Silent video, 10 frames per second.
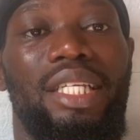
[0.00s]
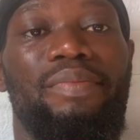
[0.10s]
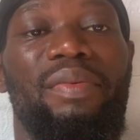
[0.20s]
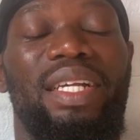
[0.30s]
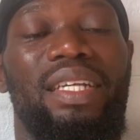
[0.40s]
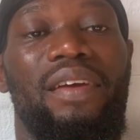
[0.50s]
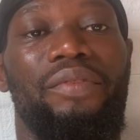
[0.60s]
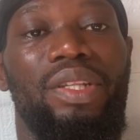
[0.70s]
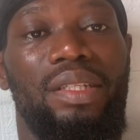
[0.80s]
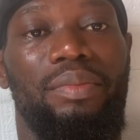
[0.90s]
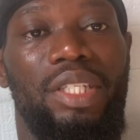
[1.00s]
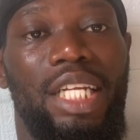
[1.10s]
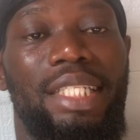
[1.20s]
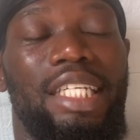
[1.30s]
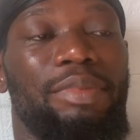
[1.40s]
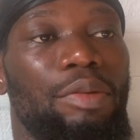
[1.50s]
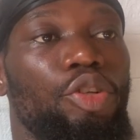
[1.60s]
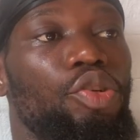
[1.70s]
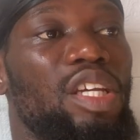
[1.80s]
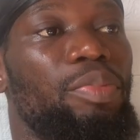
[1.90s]
It remembers everything I'm saying at the same time,
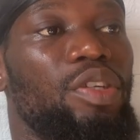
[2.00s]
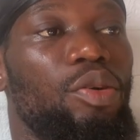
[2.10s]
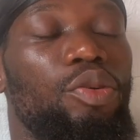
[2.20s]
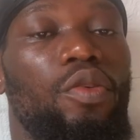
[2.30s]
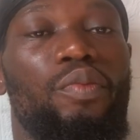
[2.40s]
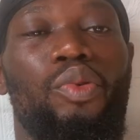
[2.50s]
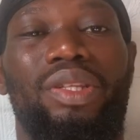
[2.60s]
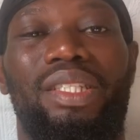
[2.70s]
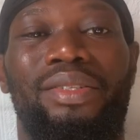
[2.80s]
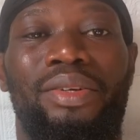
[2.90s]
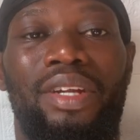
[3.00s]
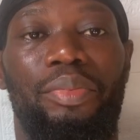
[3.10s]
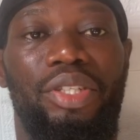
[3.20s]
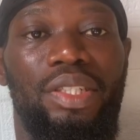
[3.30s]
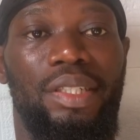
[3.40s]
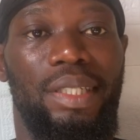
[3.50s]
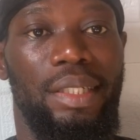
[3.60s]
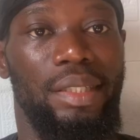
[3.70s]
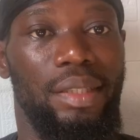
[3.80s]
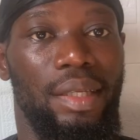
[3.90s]
also keeping record of what the other person is saying.